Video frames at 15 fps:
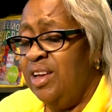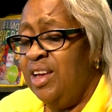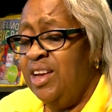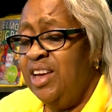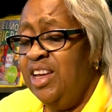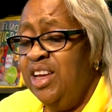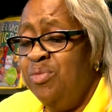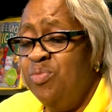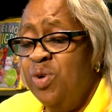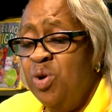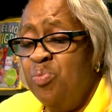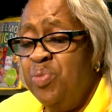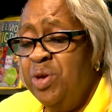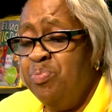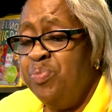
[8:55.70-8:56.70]
And he
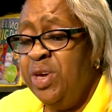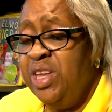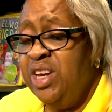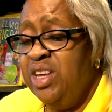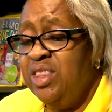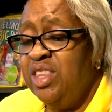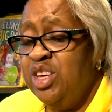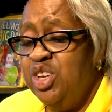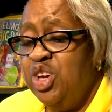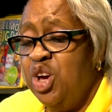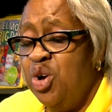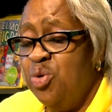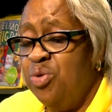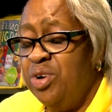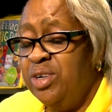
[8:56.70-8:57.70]
will be beating the
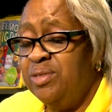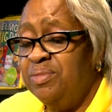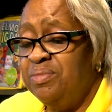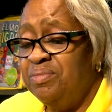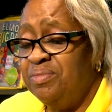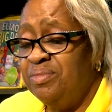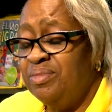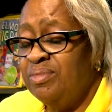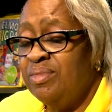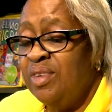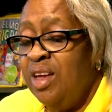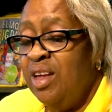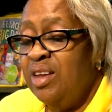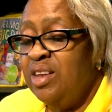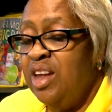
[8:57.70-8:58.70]
yolk.
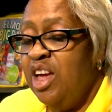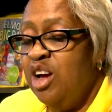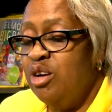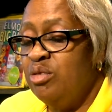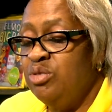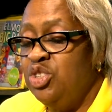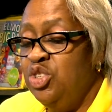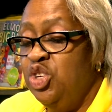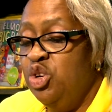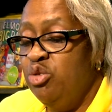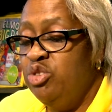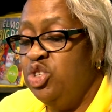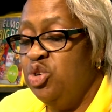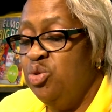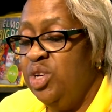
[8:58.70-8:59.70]
Now
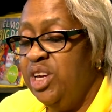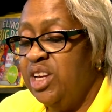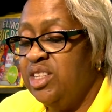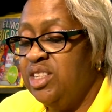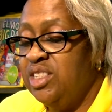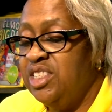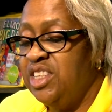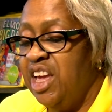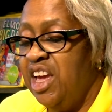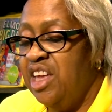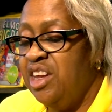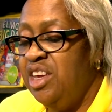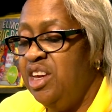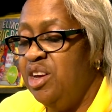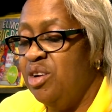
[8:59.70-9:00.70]
you, Julian,
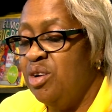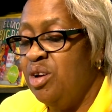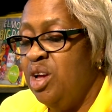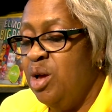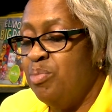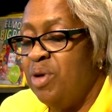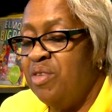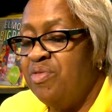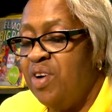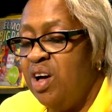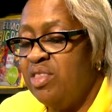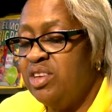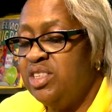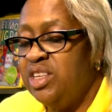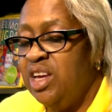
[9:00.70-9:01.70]
stand here, my
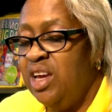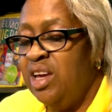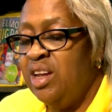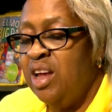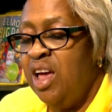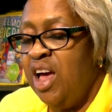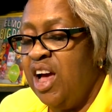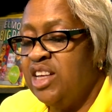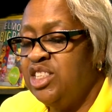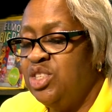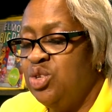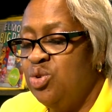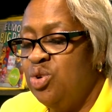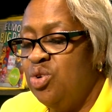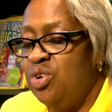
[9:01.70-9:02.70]
father said. I
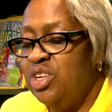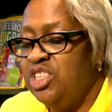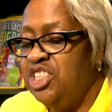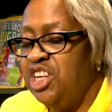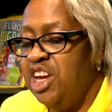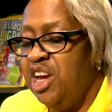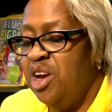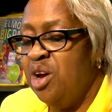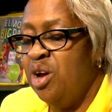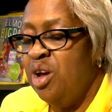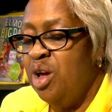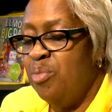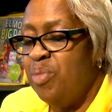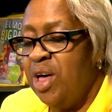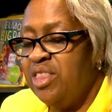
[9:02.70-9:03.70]
stood on a chair
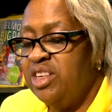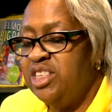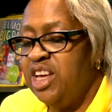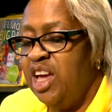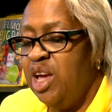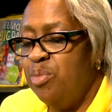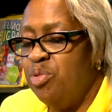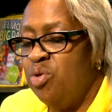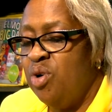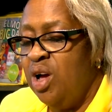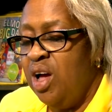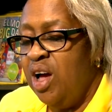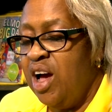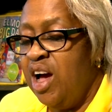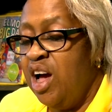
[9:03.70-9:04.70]
by the table.
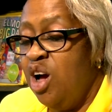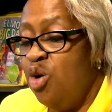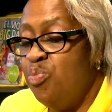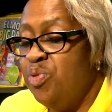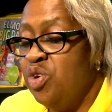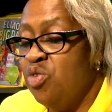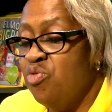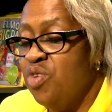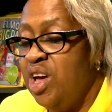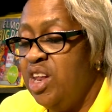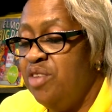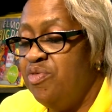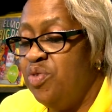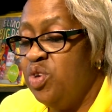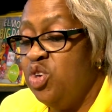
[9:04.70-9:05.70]
I hope you're
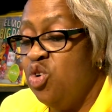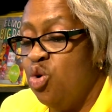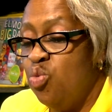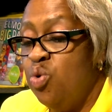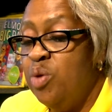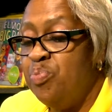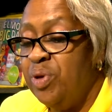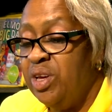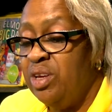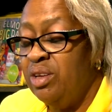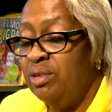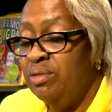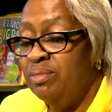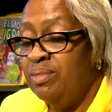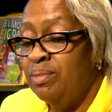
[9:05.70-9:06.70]
ready for your whipping.
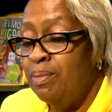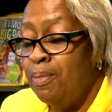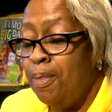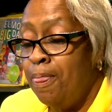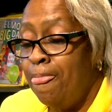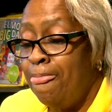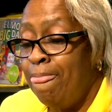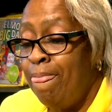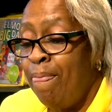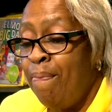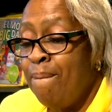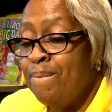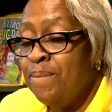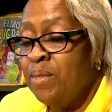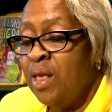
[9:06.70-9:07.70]

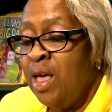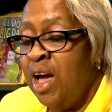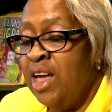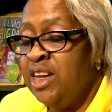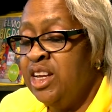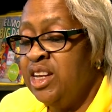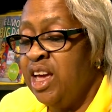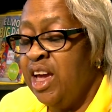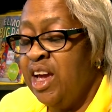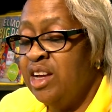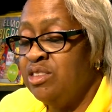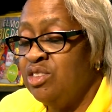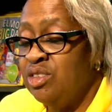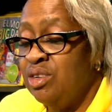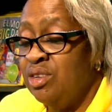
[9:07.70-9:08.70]
I didn't
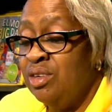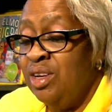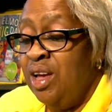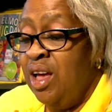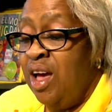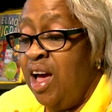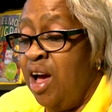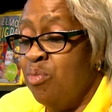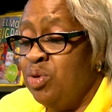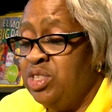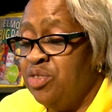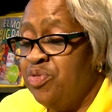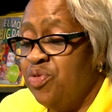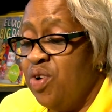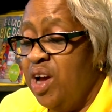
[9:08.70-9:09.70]
answer. I was
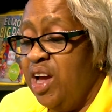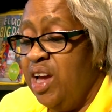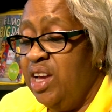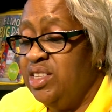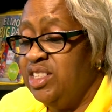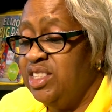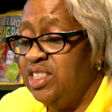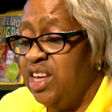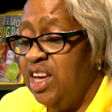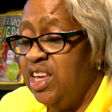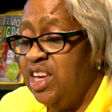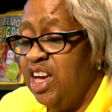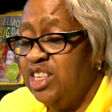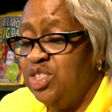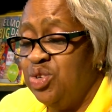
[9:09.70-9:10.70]
afraid to say
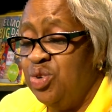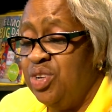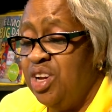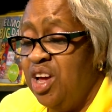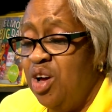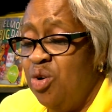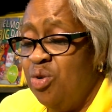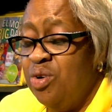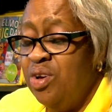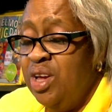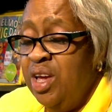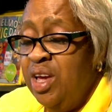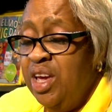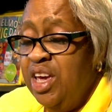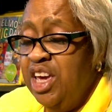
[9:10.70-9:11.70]
yes or no.
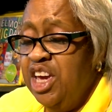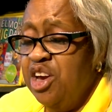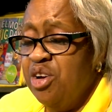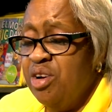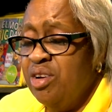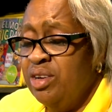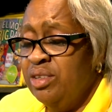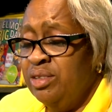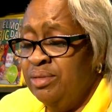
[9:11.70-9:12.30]
Here,